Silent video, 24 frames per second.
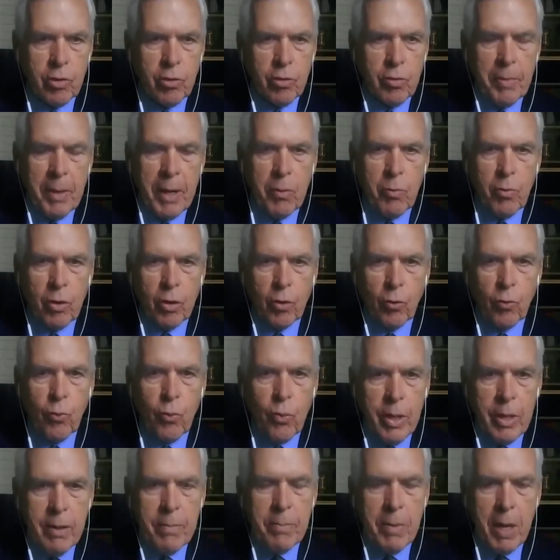You may want to
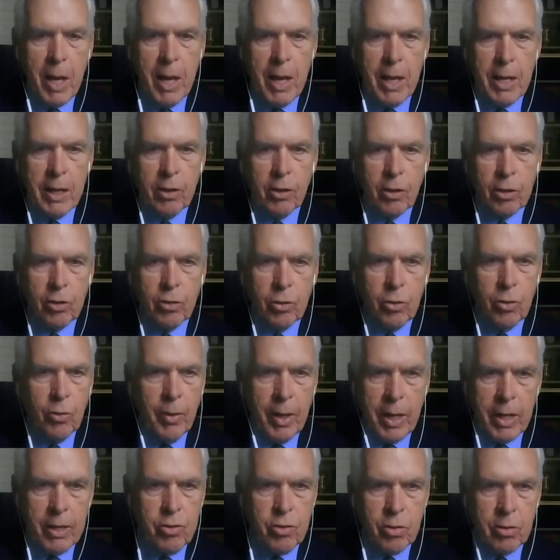remake a new
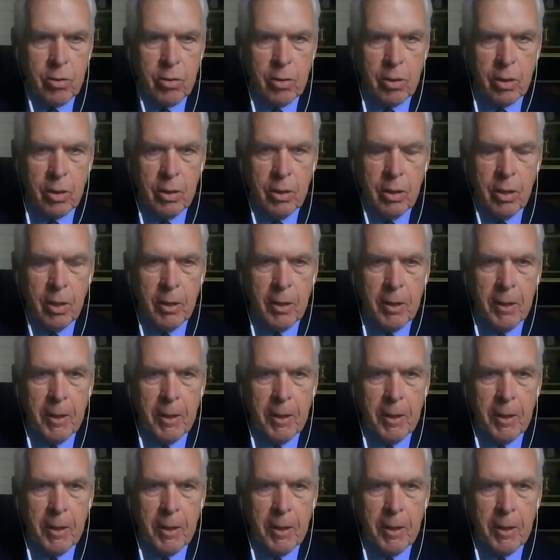agency